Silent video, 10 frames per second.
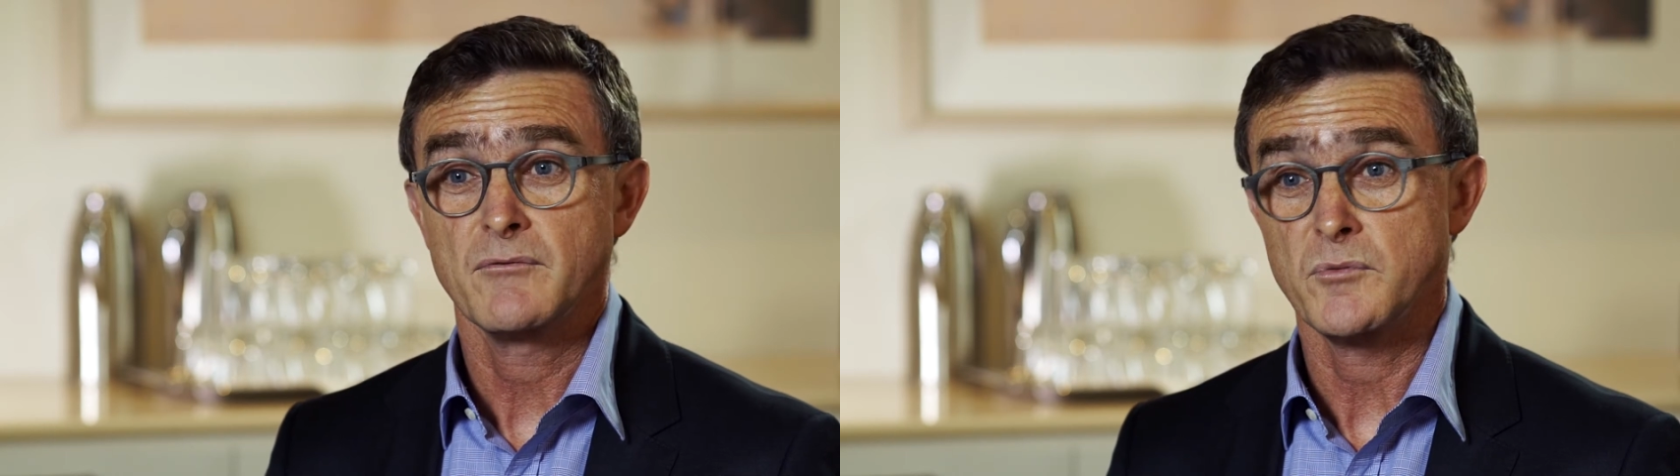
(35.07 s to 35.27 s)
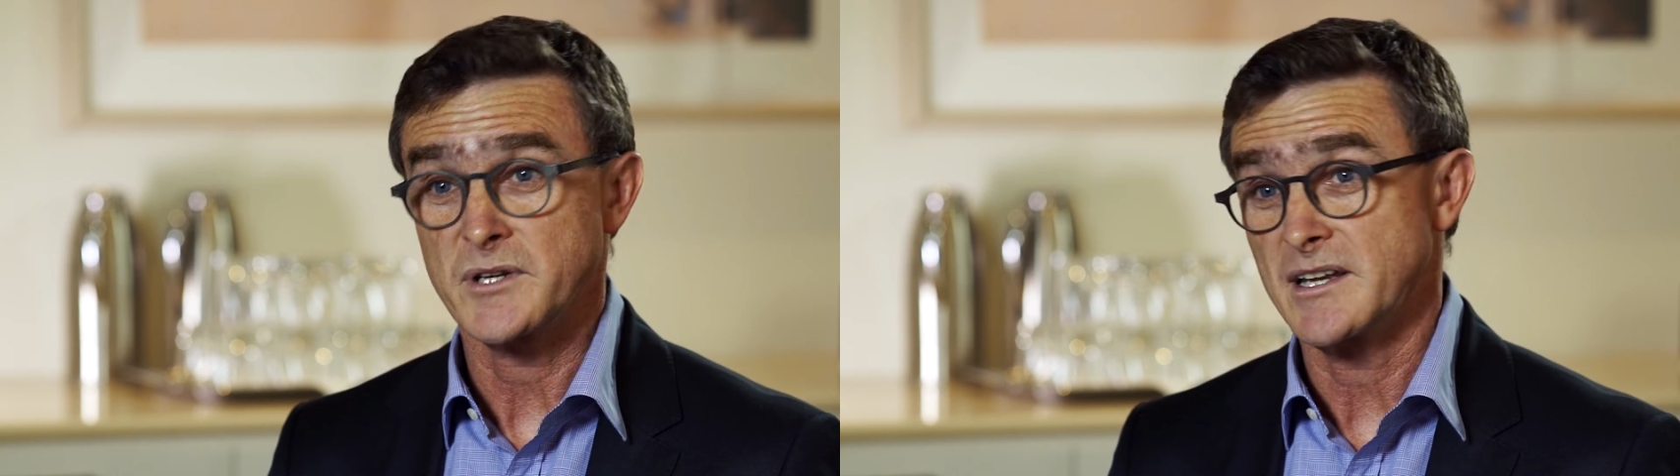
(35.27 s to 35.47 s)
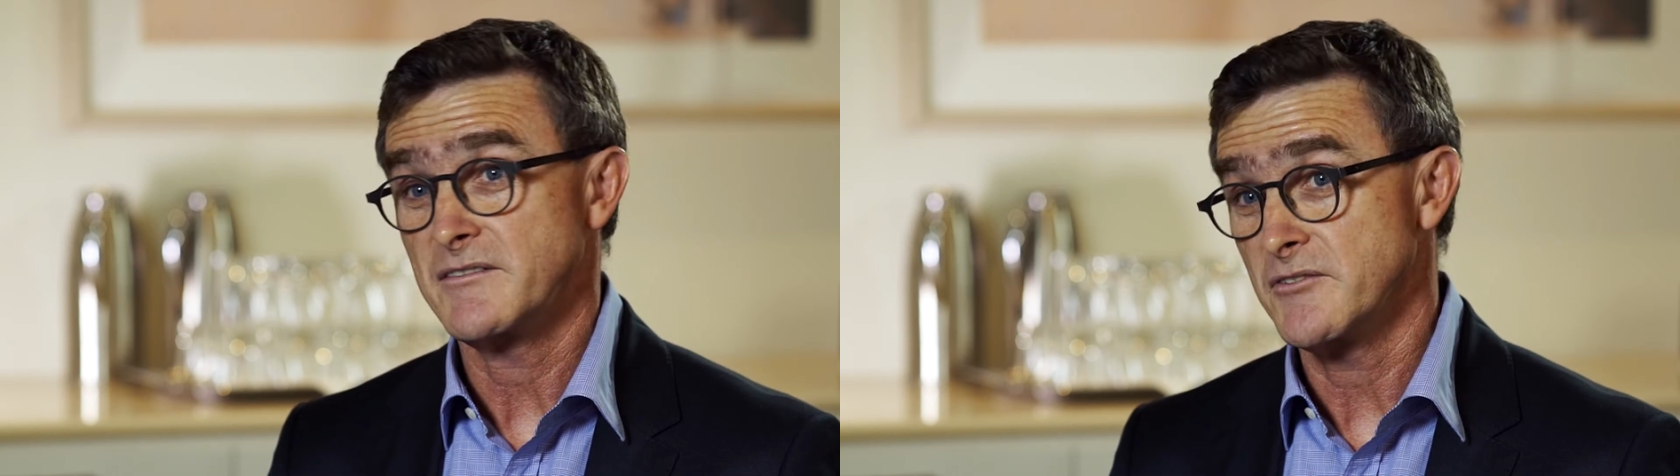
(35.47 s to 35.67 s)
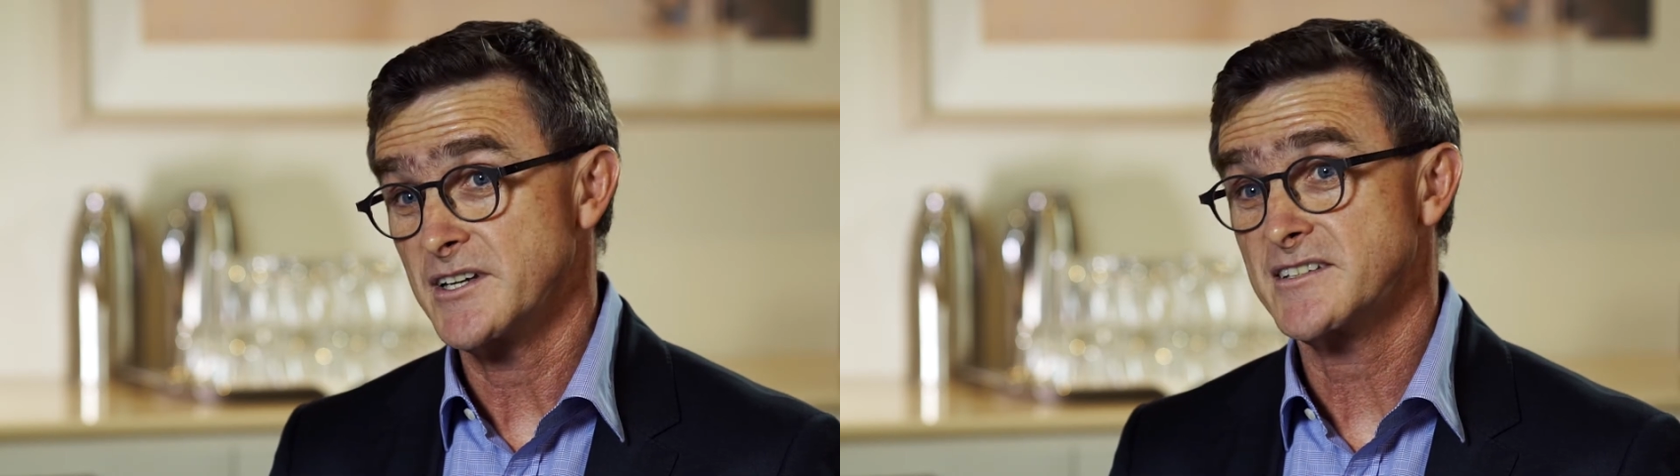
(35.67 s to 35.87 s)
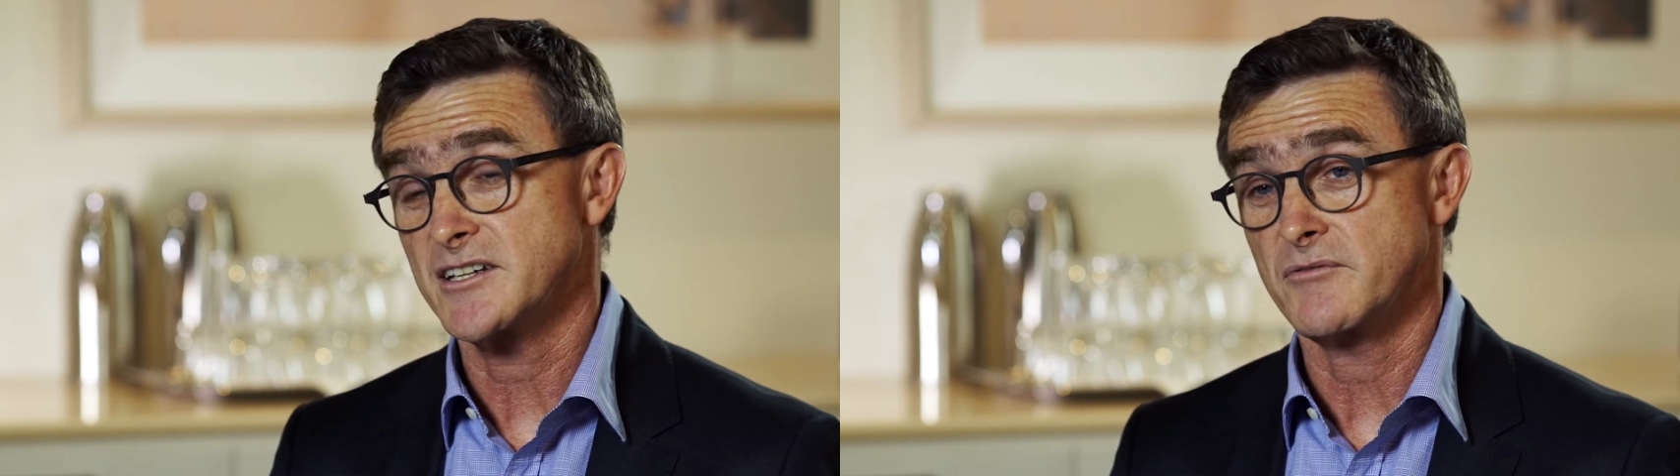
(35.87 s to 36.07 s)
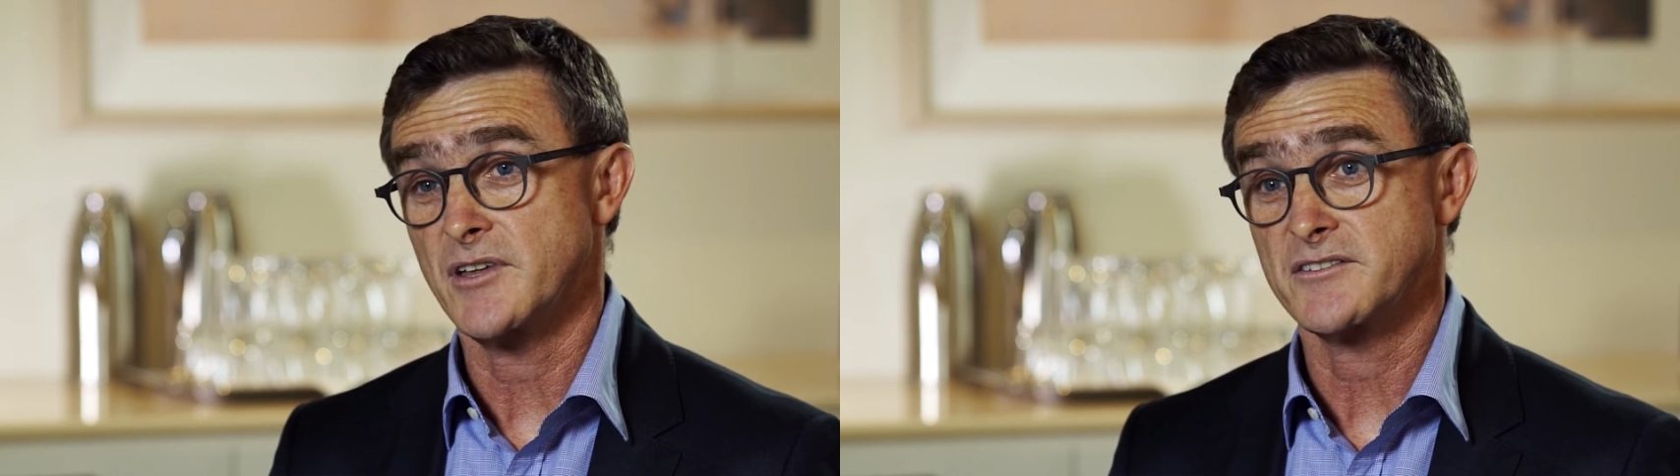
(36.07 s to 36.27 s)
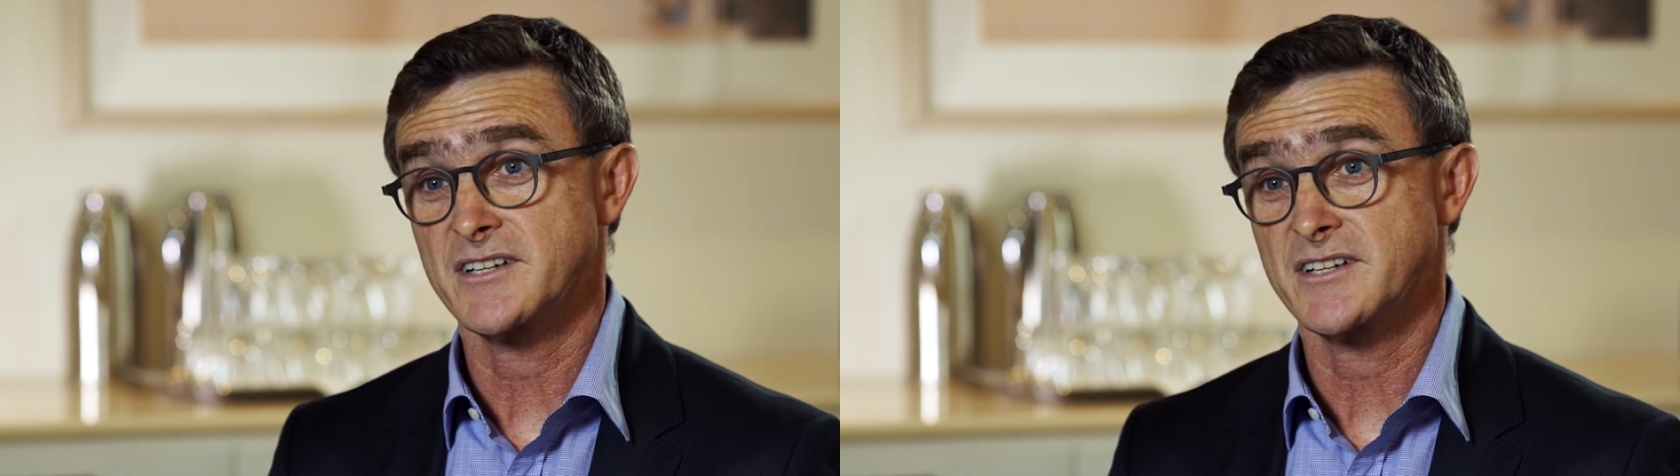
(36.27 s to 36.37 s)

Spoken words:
We'll be divesting of those